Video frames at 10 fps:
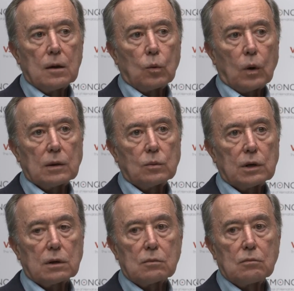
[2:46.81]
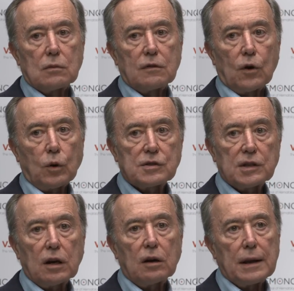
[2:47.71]
What we're
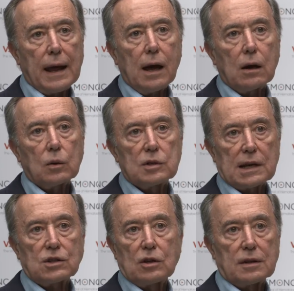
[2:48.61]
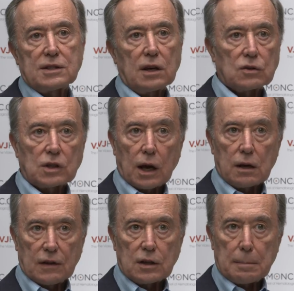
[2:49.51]
focusing on now is actually the cells kind
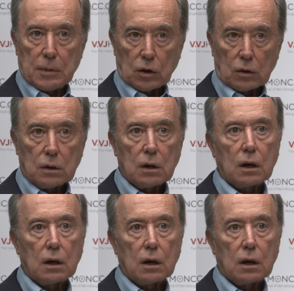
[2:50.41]
of in the middle.